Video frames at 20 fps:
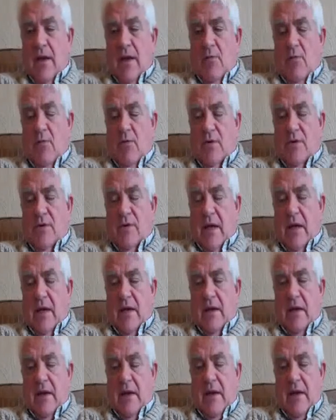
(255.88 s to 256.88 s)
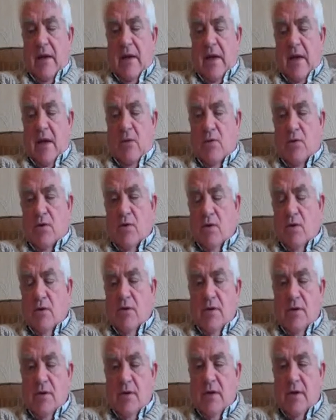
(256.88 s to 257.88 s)
But I would not
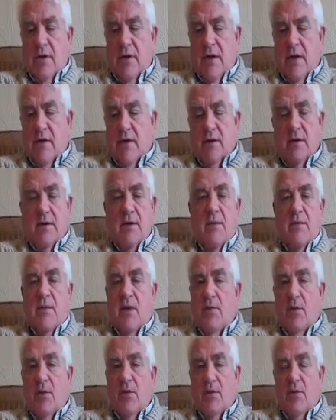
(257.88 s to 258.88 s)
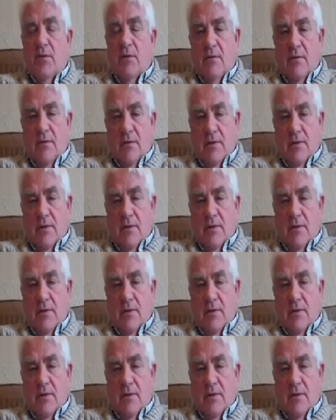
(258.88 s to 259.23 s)
criticise or condemn anybody who